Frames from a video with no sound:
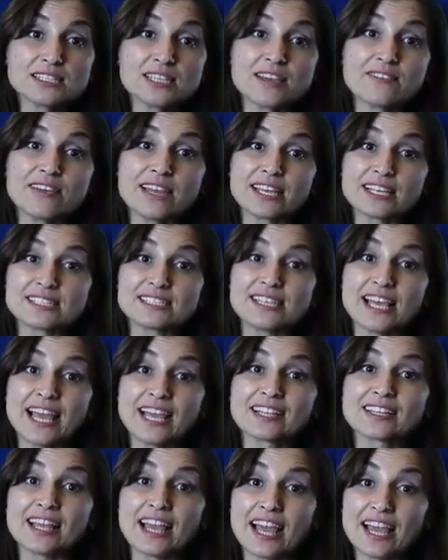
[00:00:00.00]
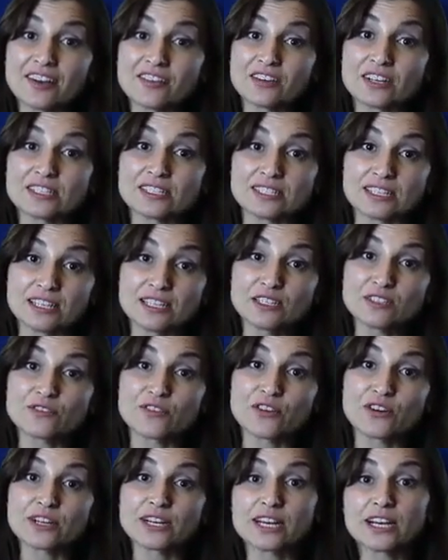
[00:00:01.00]
have exact addresses
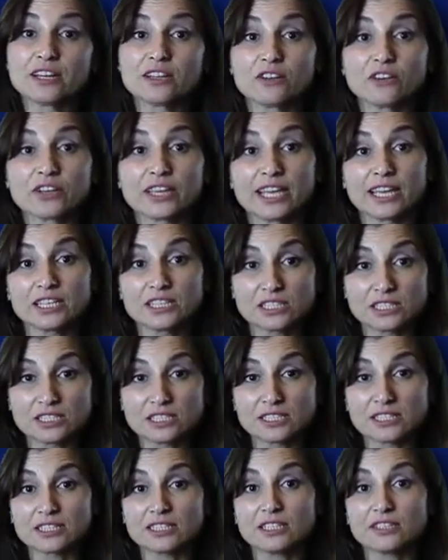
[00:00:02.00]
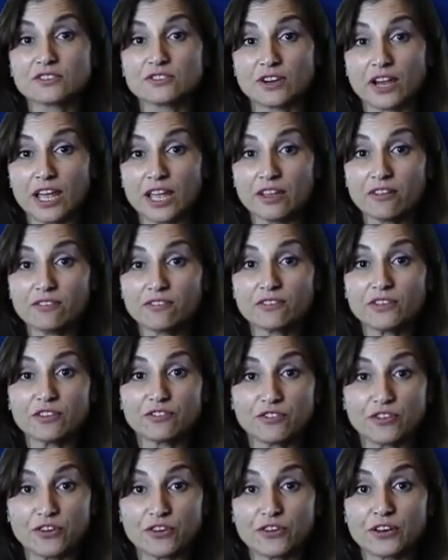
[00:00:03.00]
for their locations in the drive,
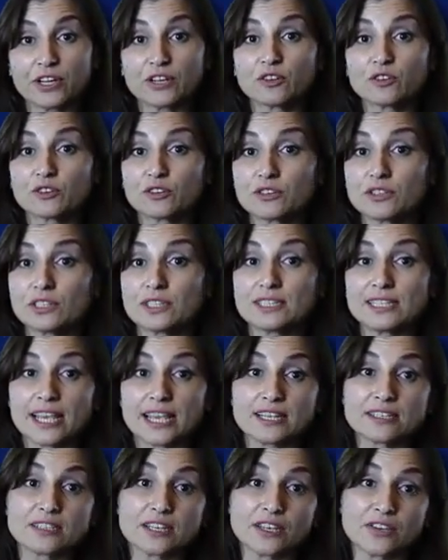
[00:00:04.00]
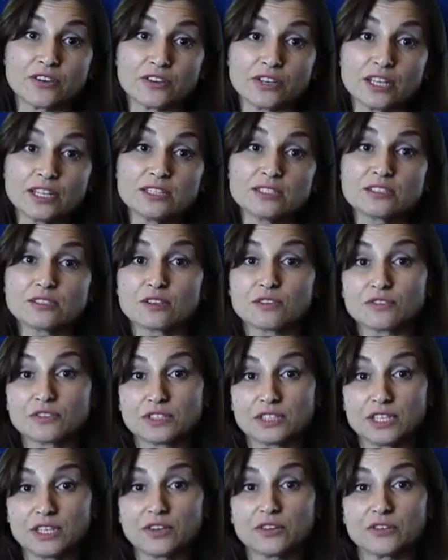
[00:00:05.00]
referring to the data units of
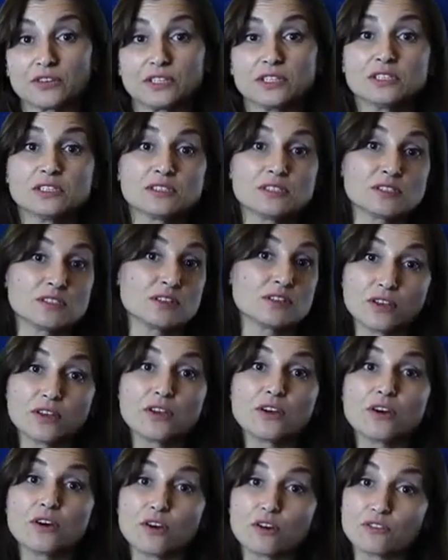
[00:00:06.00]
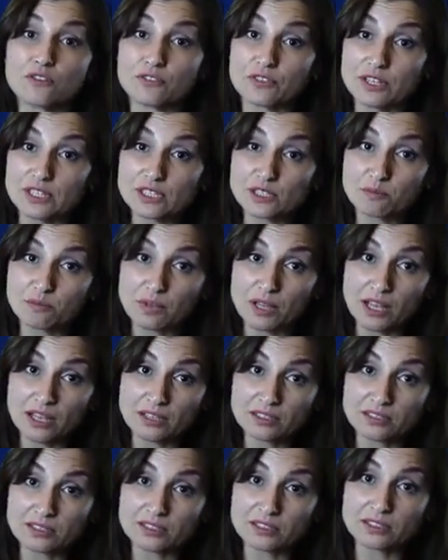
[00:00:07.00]
sequence of disk
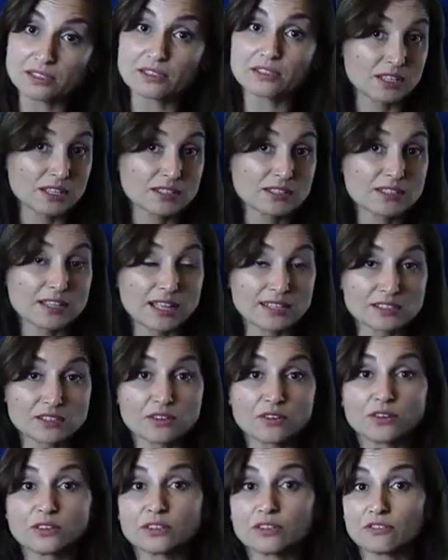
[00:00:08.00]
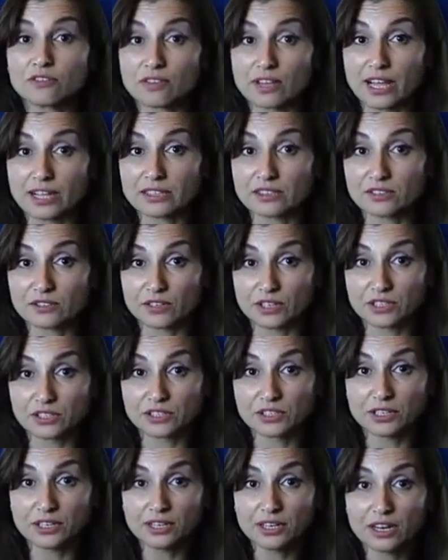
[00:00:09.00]
blocks, that's called a flat structure,